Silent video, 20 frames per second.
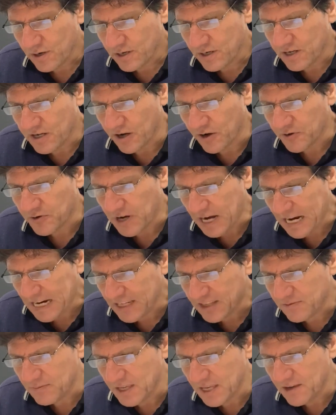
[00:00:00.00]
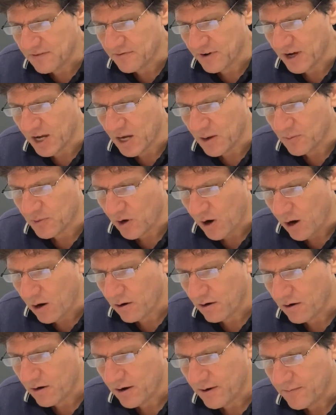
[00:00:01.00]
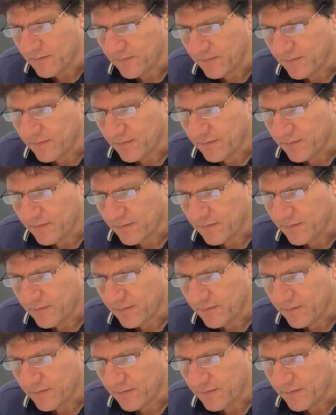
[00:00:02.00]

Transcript: "correct me if I am wrong,"